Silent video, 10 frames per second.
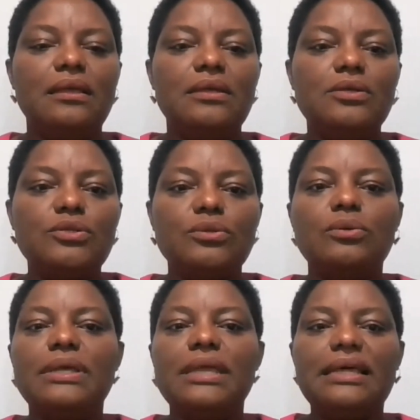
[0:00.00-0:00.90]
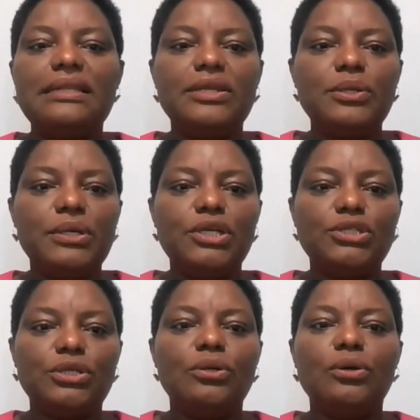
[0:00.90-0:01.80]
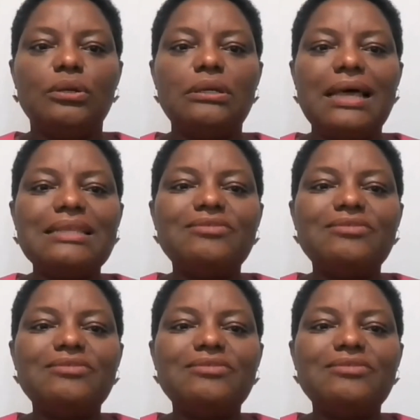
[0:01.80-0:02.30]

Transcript: So get that education on that